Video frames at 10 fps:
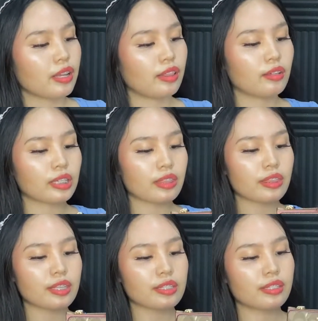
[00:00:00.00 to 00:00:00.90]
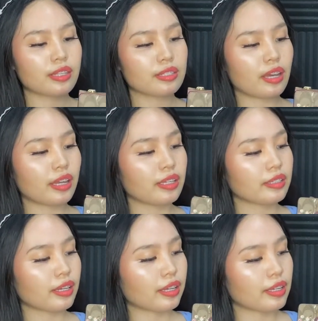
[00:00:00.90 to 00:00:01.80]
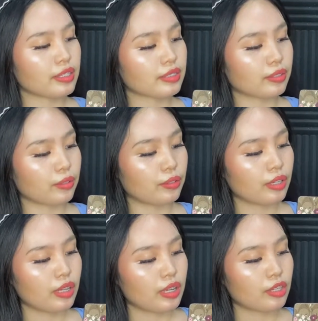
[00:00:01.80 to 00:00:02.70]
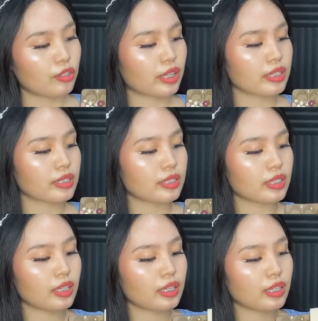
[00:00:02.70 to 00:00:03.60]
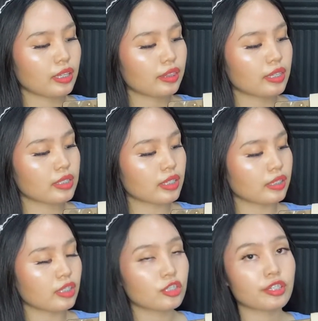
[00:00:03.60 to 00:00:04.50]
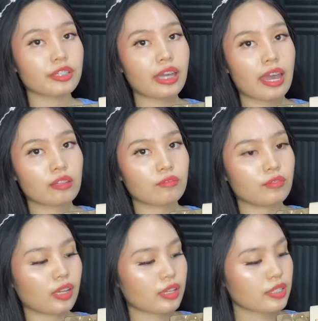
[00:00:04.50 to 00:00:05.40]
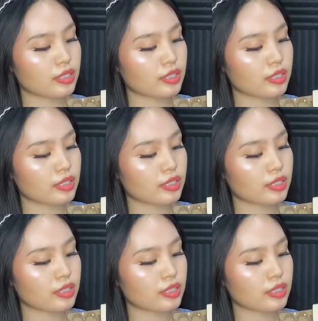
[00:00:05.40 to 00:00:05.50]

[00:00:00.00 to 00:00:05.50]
Look at this design, guys. So you can see the signature canvas